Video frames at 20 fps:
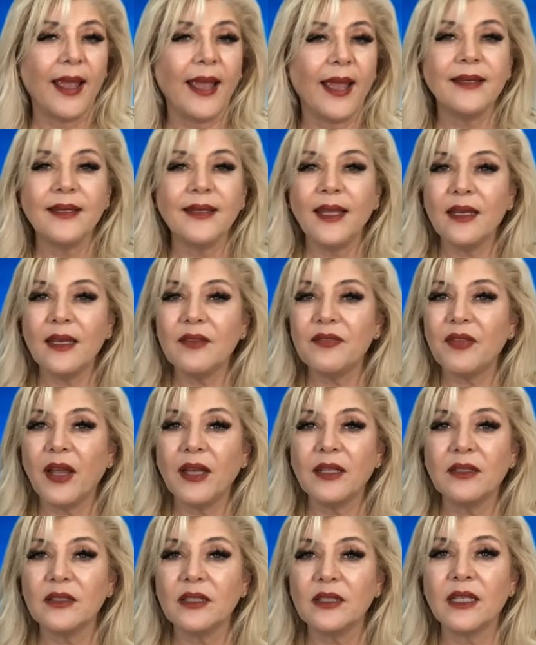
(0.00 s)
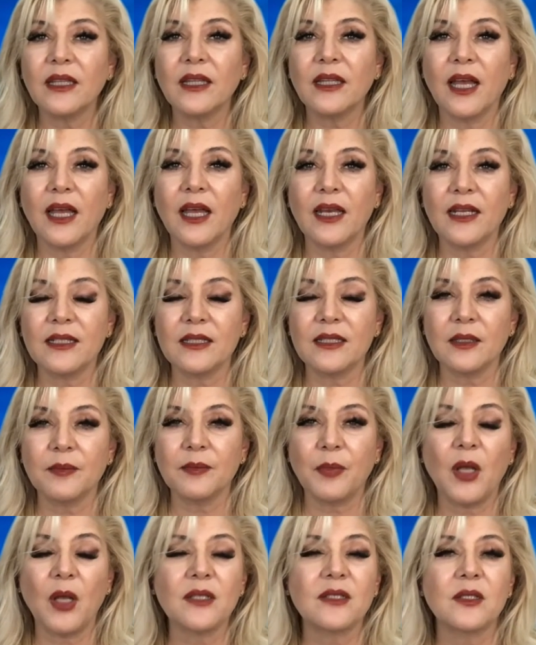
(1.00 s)
And yet, if I look at that as a
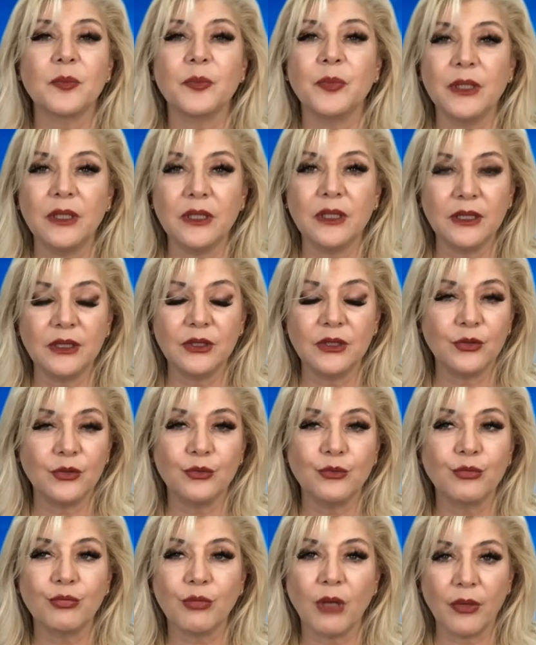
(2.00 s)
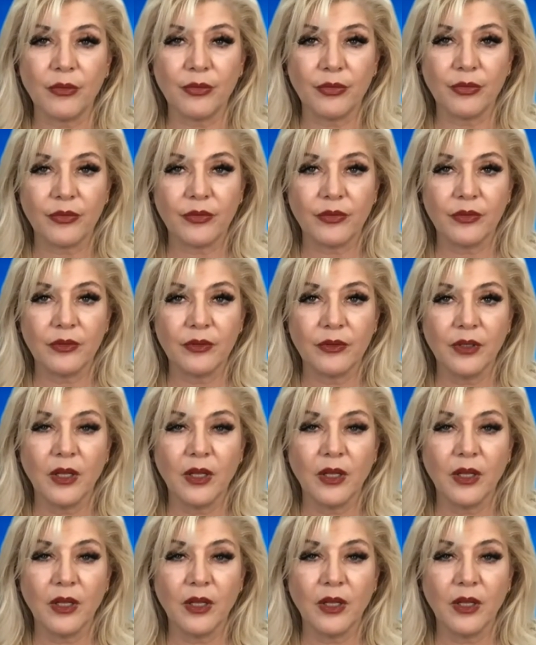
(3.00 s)
possibility to growth,